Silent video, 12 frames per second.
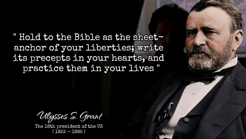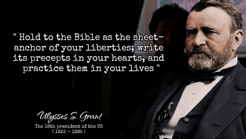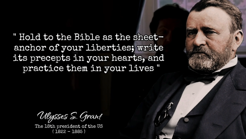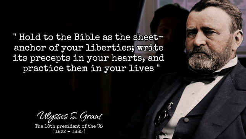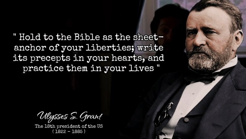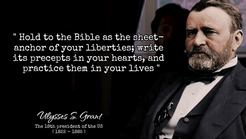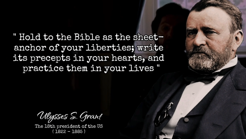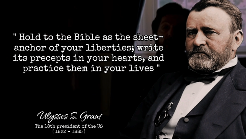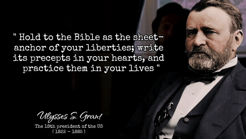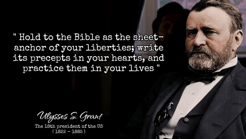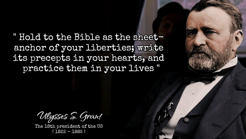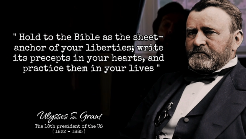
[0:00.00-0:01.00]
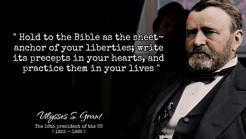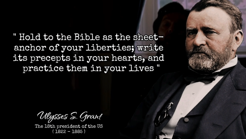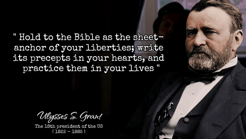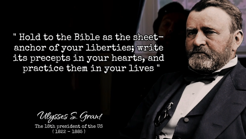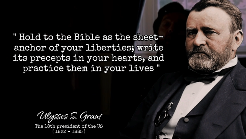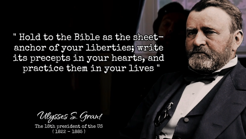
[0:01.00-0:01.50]

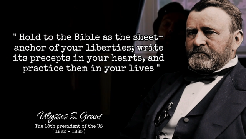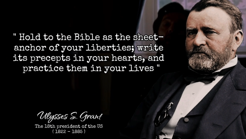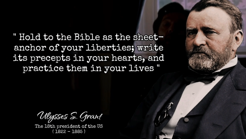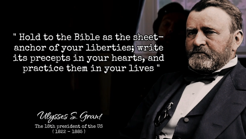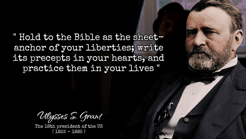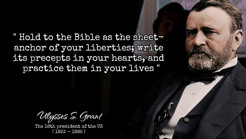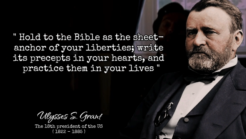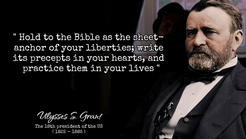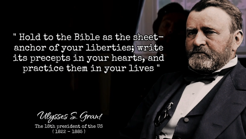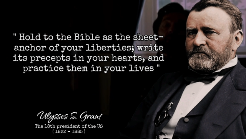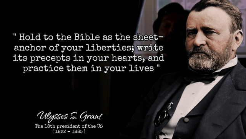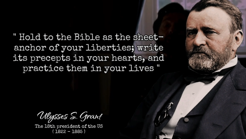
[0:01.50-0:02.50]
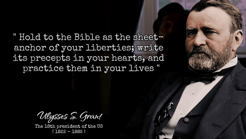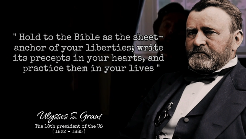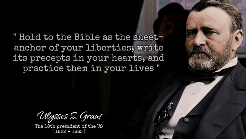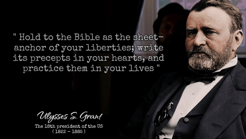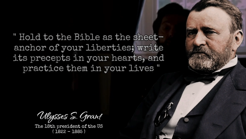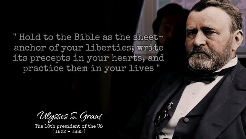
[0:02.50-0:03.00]

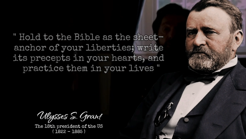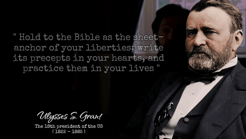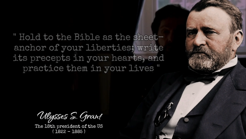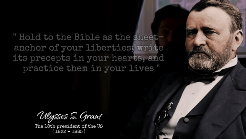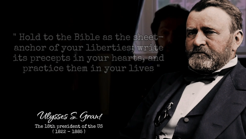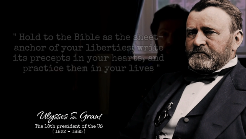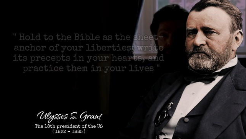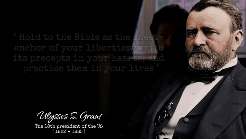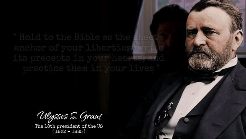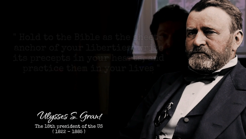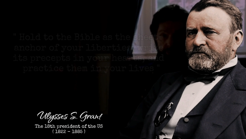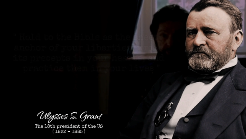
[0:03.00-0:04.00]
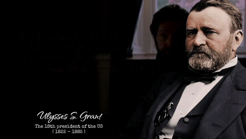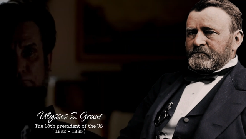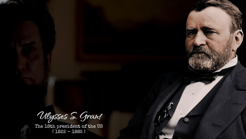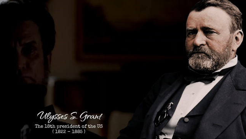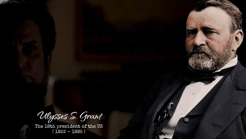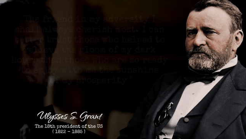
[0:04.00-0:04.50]

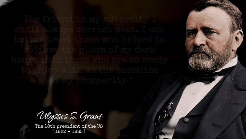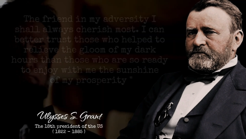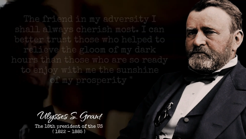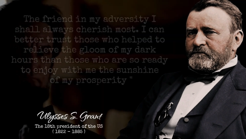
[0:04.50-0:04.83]
Nobody speaks.